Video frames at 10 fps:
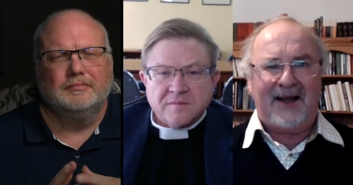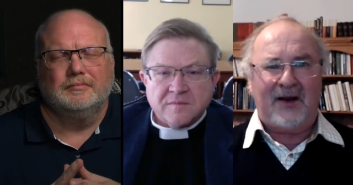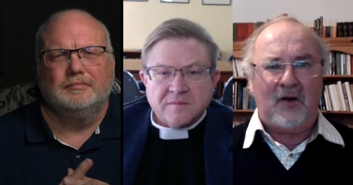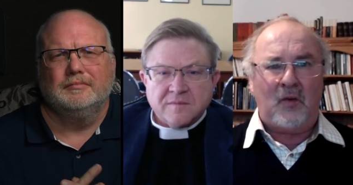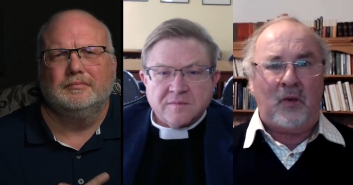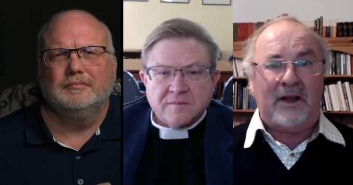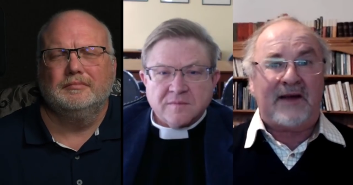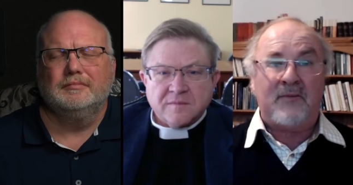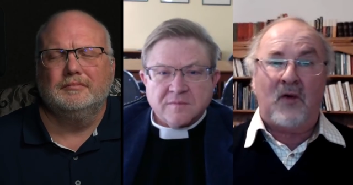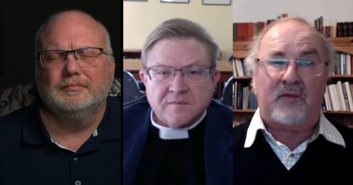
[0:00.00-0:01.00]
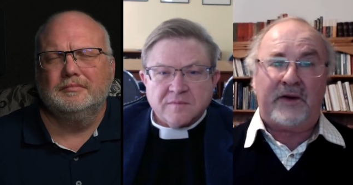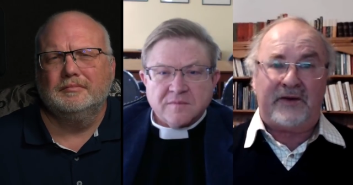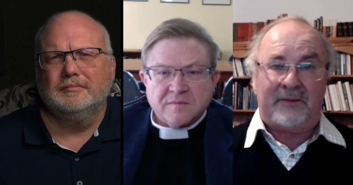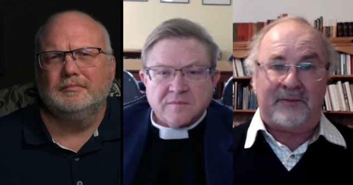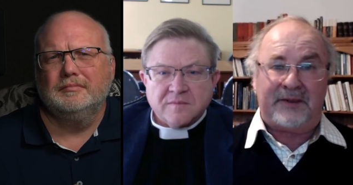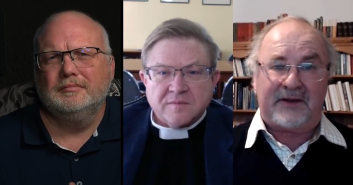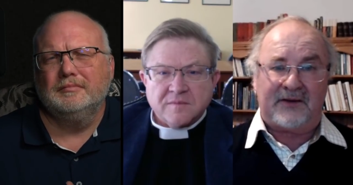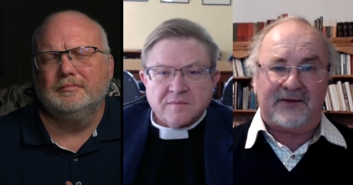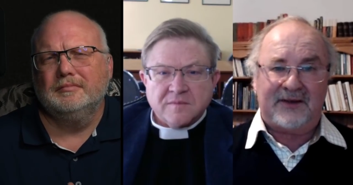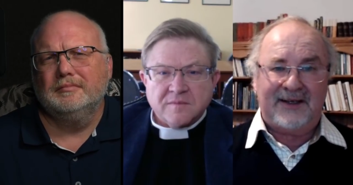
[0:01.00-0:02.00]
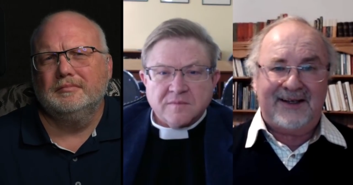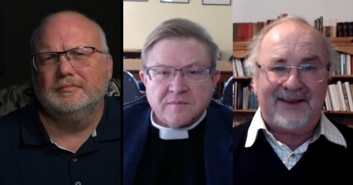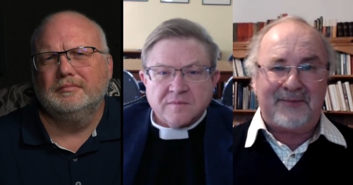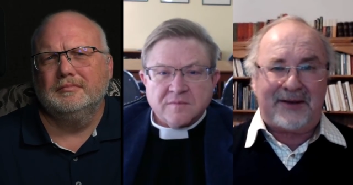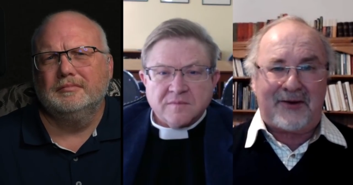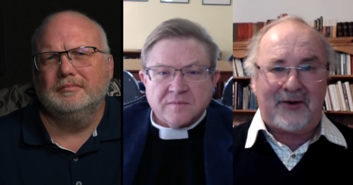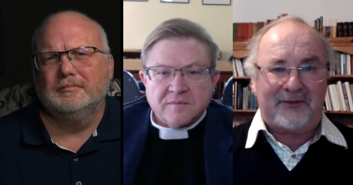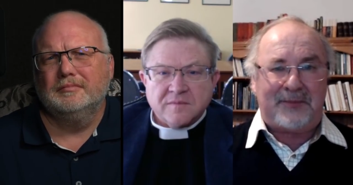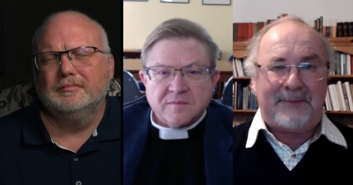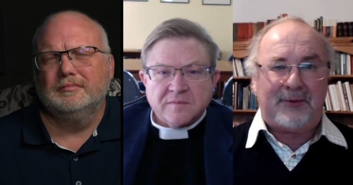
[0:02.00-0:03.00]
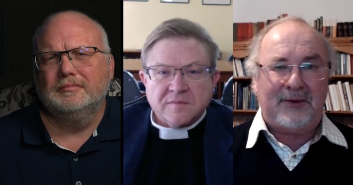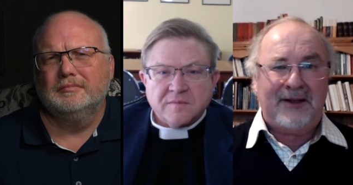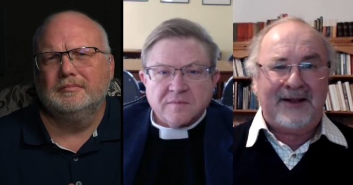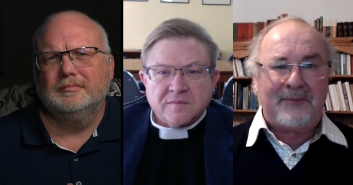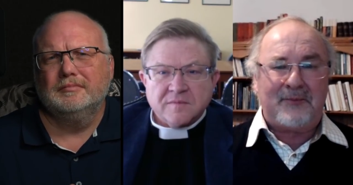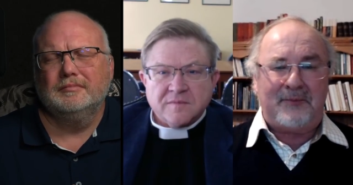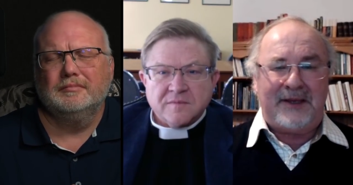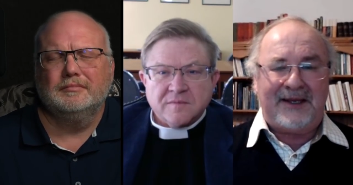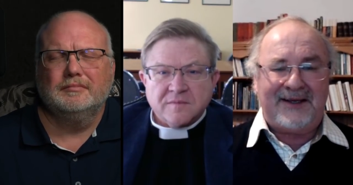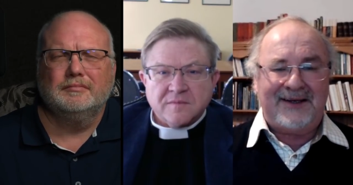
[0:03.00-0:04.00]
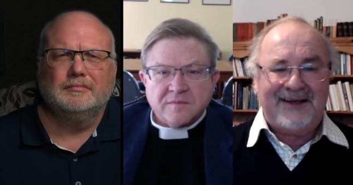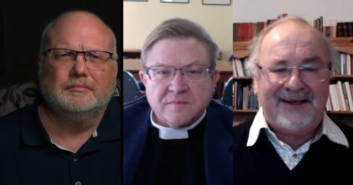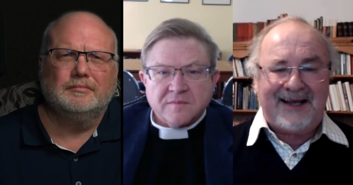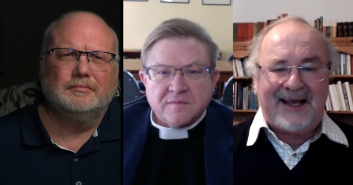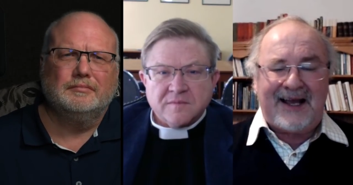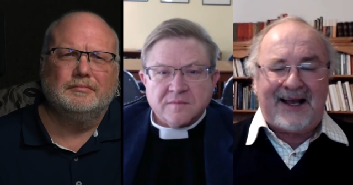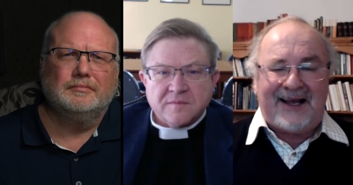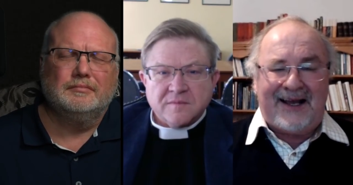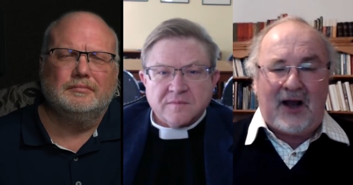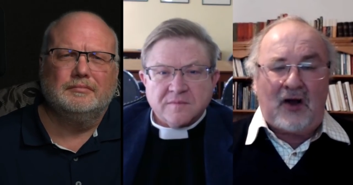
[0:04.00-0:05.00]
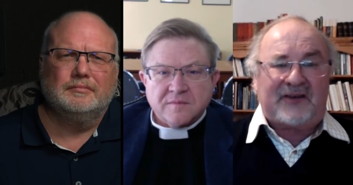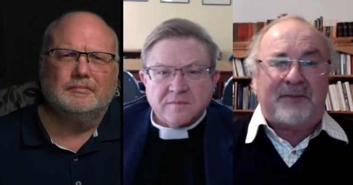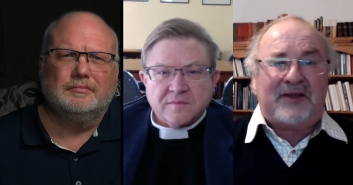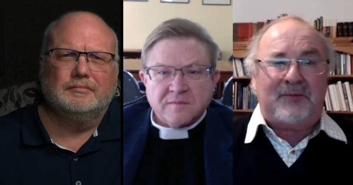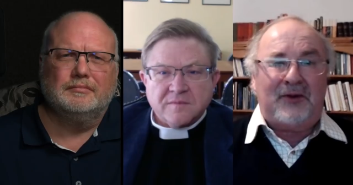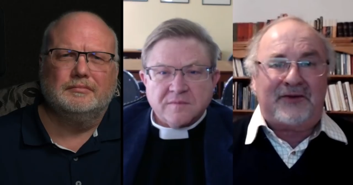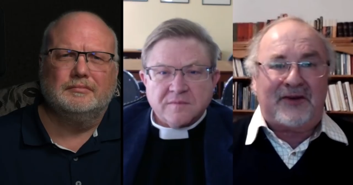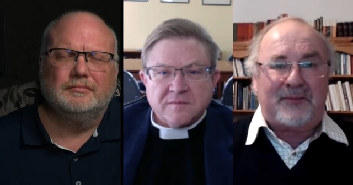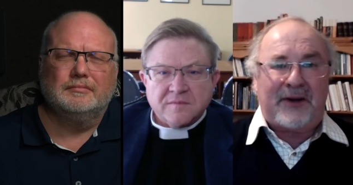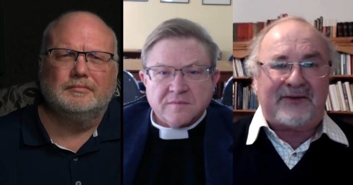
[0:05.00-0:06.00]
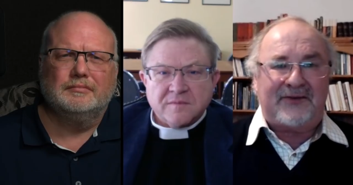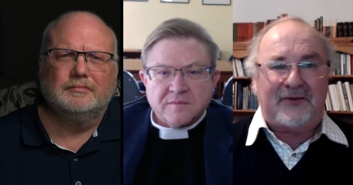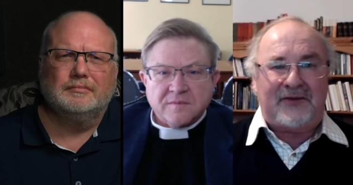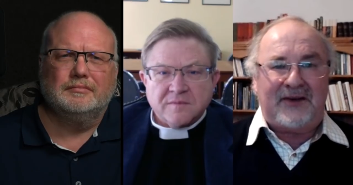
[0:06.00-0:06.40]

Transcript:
Speaker 1: uh, will have more freedom, because because people being uh, hospitable to the presence of